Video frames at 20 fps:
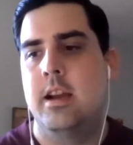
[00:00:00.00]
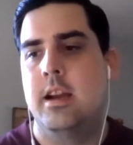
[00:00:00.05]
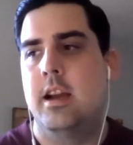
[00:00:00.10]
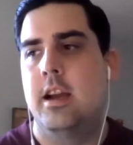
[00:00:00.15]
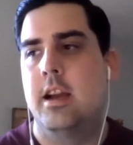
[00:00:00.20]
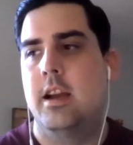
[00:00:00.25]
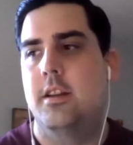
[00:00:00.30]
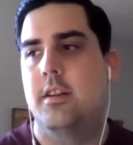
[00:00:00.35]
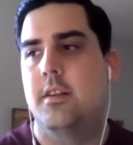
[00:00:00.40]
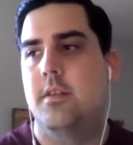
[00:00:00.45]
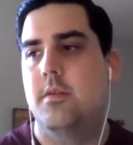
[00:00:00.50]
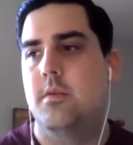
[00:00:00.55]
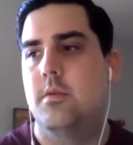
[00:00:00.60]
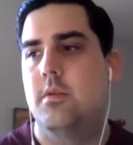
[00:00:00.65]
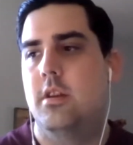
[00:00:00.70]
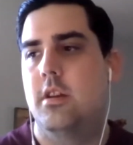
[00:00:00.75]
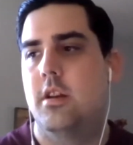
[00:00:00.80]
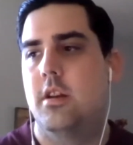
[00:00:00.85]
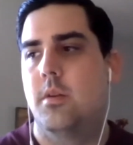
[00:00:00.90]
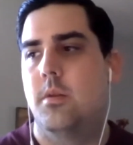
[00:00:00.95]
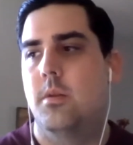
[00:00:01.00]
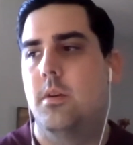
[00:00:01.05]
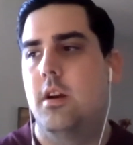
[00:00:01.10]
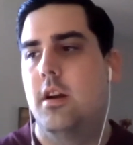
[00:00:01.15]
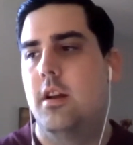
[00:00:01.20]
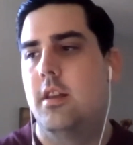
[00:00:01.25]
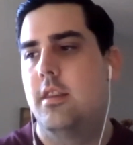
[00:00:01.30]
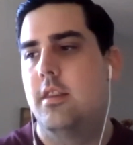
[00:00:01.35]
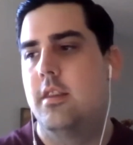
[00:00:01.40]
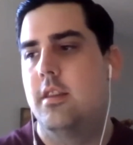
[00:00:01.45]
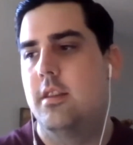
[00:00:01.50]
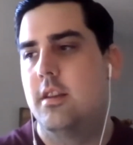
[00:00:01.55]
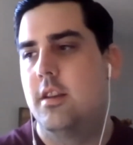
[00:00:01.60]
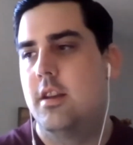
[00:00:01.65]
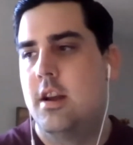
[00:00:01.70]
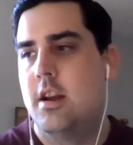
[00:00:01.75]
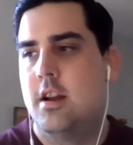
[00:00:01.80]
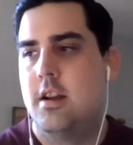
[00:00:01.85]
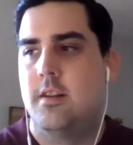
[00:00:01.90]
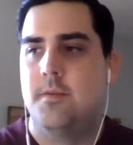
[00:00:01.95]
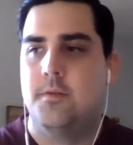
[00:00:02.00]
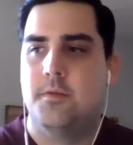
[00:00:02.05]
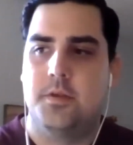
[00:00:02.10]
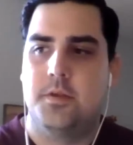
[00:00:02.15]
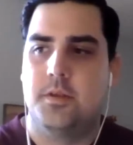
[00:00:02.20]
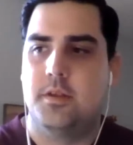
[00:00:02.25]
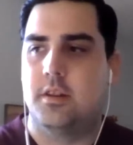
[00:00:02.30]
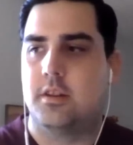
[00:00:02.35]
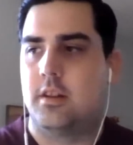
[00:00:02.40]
And, the